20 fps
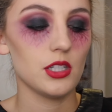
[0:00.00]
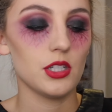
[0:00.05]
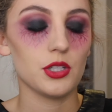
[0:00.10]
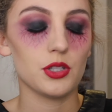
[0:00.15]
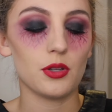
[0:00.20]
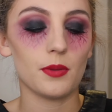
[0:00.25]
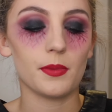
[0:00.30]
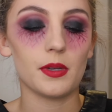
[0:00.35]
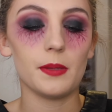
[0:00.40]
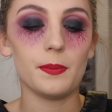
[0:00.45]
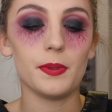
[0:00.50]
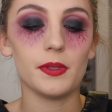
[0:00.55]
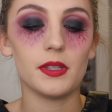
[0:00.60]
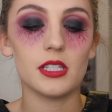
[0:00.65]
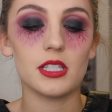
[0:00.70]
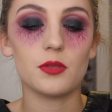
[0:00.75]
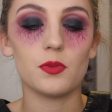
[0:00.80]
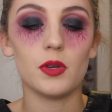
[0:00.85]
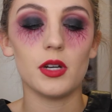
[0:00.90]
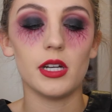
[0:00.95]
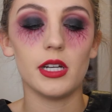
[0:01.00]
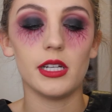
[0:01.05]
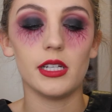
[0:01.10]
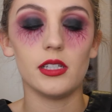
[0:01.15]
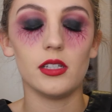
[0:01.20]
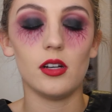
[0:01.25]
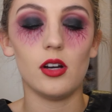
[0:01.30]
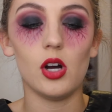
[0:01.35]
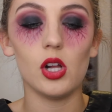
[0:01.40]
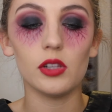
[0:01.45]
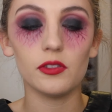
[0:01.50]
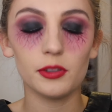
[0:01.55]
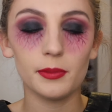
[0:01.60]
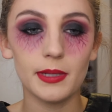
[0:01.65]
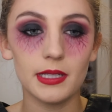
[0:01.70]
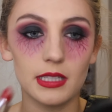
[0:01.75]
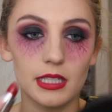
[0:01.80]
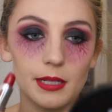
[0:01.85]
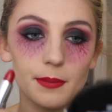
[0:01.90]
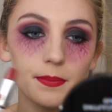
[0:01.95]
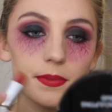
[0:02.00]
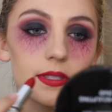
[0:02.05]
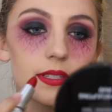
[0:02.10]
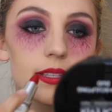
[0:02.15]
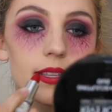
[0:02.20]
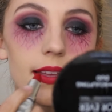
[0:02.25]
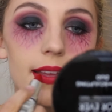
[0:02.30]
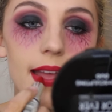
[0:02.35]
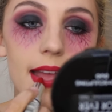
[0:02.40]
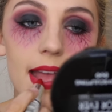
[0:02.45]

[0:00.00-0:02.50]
So I'm going to put this one all over my lips.